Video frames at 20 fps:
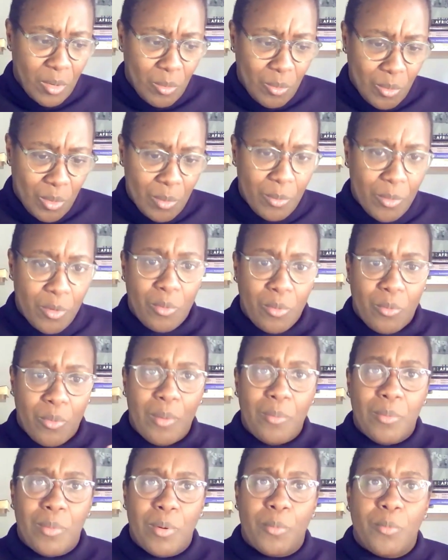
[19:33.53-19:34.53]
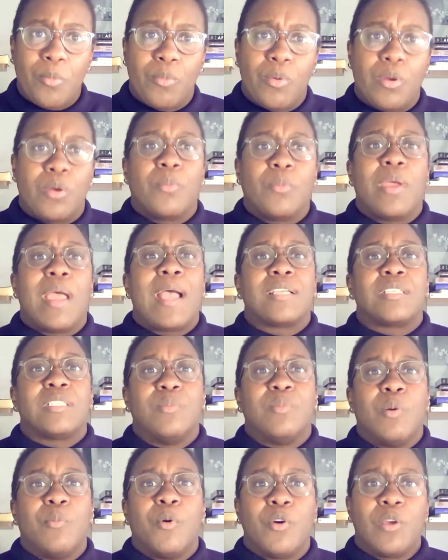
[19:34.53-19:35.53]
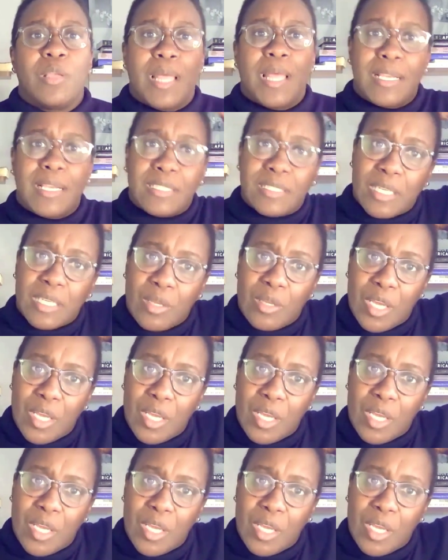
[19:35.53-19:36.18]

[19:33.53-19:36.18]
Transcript: we're actually memorializing